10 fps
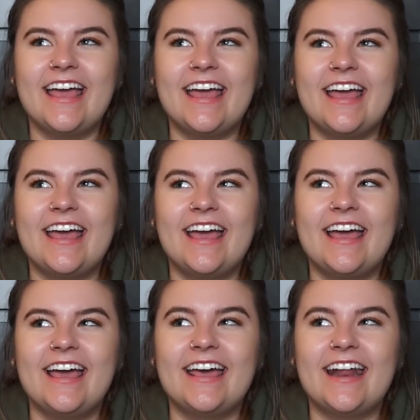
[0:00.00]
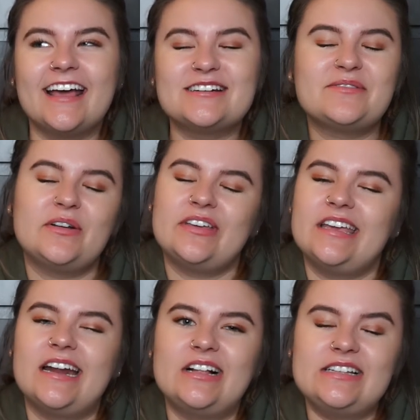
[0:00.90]
and I should probably
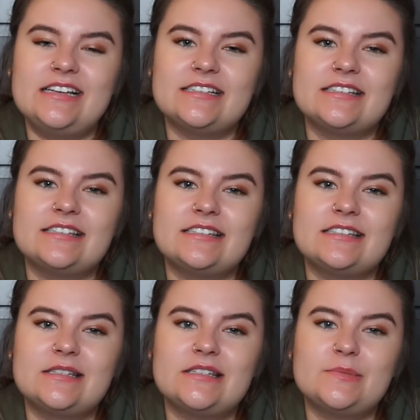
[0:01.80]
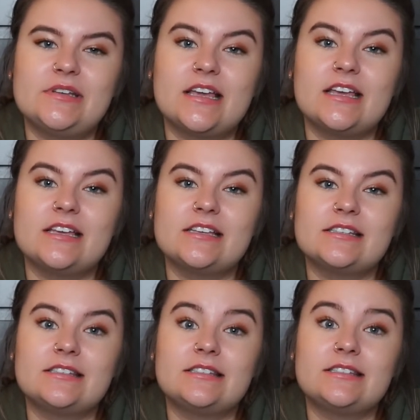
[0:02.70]
eat out less
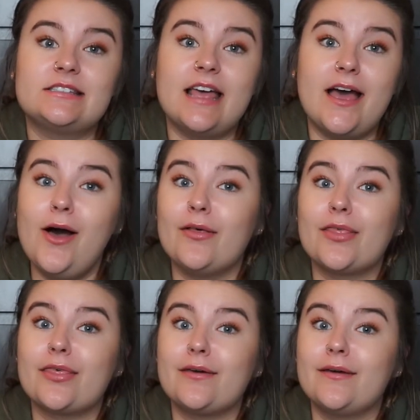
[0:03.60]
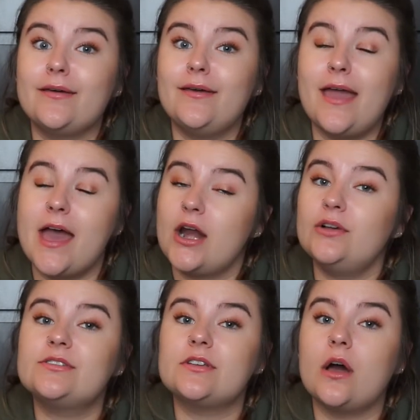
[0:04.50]
because health and
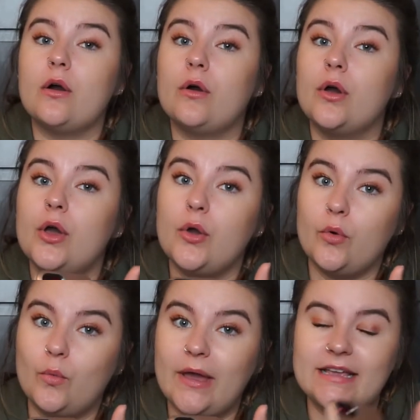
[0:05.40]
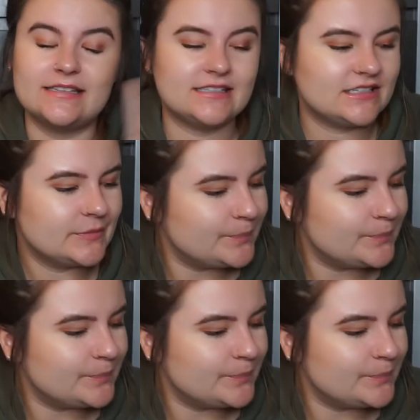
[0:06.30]
also waste.